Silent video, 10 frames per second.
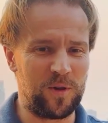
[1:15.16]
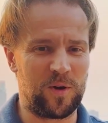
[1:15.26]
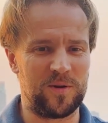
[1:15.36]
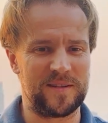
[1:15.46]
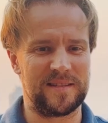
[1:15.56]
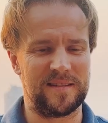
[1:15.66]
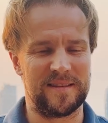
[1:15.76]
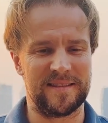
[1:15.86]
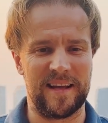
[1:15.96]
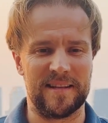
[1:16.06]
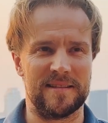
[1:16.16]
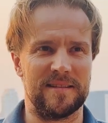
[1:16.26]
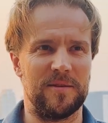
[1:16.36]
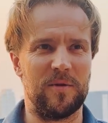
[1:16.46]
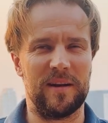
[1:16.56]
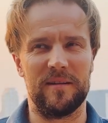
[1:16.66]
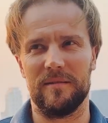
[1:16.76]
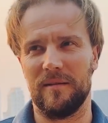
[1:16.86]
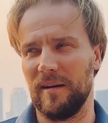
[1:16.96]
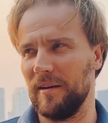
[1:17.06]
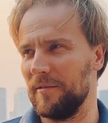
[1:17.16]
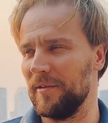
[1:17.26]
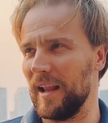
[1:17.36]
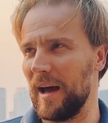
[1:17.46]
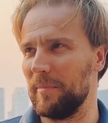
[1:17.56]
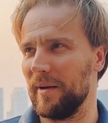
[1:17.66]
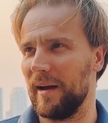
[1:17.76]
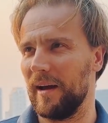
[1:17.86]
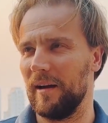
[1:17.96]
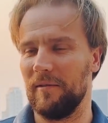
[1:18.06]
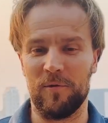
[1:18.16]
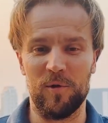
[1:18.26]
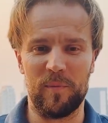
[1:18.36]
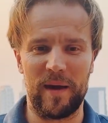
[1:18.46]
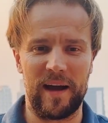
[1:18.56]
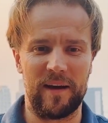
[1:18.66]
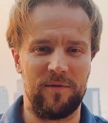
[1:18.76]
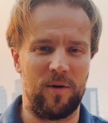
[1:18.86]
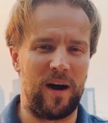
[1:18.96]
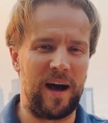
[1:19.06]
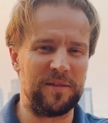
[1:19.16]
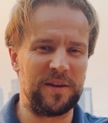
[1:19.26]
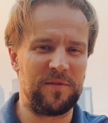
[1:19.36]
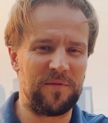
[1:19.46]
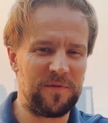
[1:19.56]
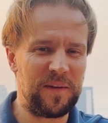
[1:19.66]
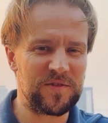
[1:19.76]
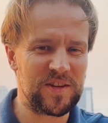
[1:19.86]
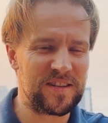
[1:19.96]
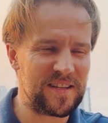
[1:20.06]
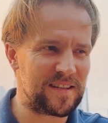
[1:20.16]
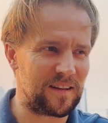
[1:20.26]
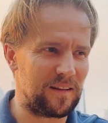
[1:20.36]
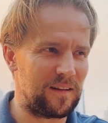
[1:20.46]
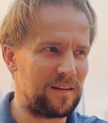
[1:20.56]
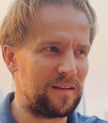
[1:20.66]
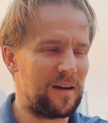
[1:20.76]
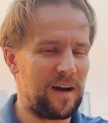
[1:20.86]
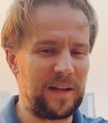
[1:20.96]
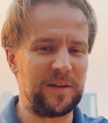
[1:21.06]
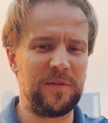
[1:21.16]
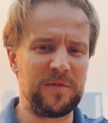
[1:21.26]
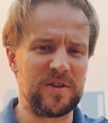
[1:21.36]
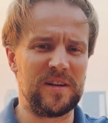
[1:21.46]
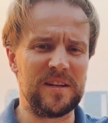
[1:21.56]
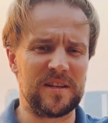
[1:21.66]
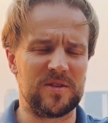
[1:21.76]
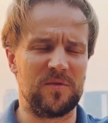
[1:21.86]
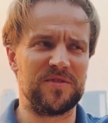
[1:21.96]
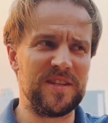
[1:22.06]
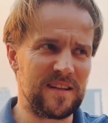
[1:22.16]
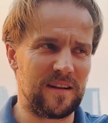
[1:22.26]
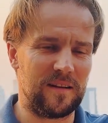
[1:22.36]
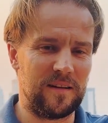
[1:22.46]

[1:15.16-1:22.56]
costs cents. You can fill up a full bag for 150 liters of diesel